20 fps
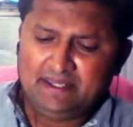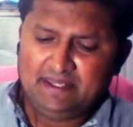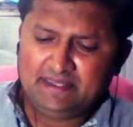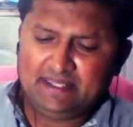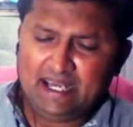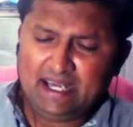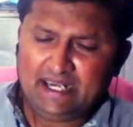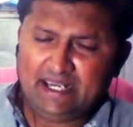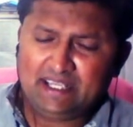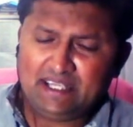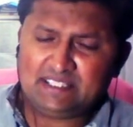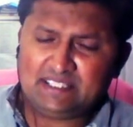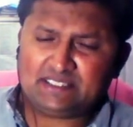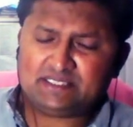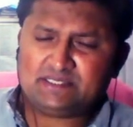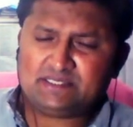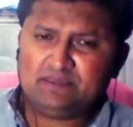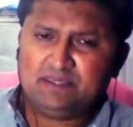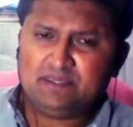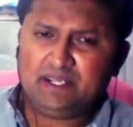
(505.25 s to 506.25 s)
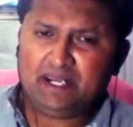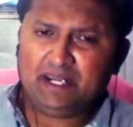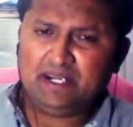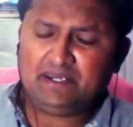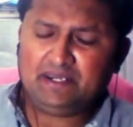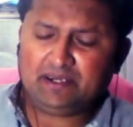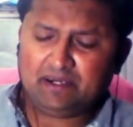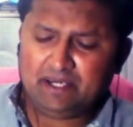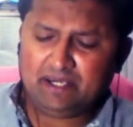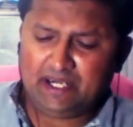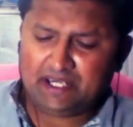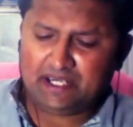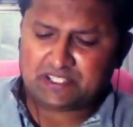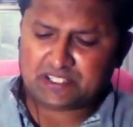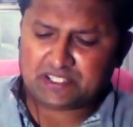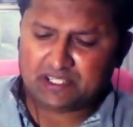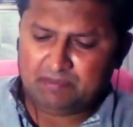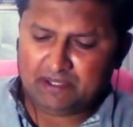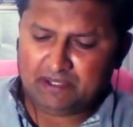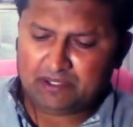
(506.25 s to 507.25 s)
There is
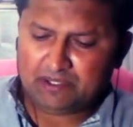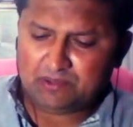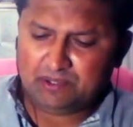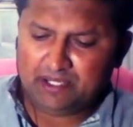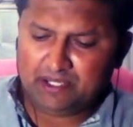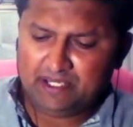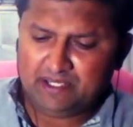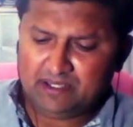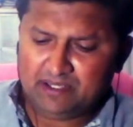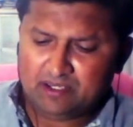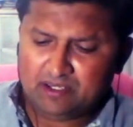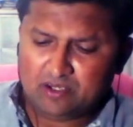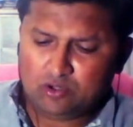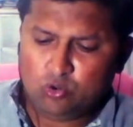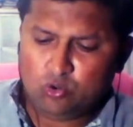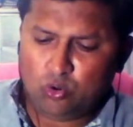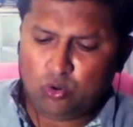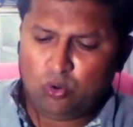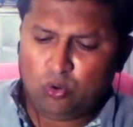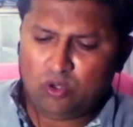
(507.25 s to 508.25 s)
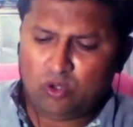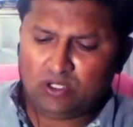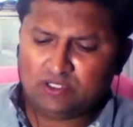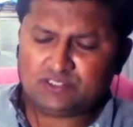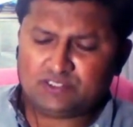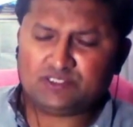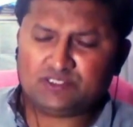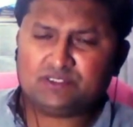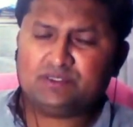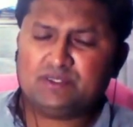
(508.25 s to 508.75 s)
interrelation between goals,